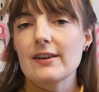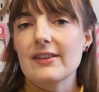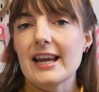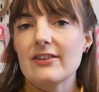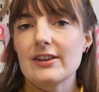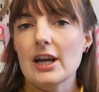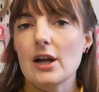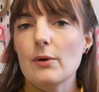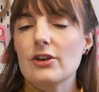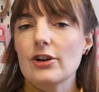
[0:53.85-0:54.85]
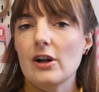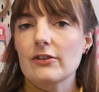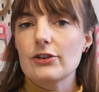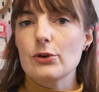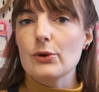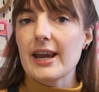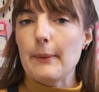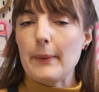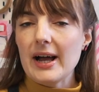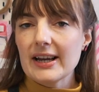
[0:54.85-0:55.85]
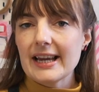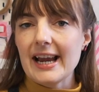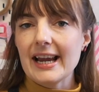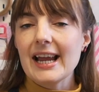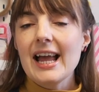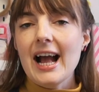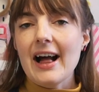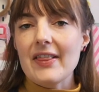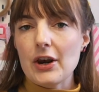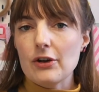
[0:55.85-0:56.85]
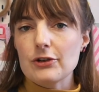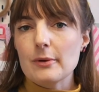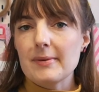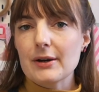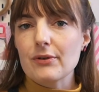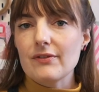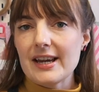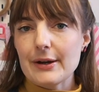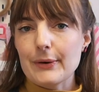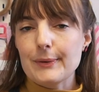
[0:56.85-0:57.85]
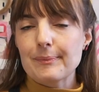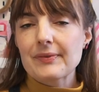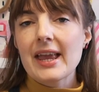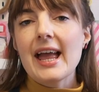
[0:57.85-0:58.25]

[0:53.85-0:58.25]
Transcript: give the SEO a chance to get working, and then I'll do a big reveal.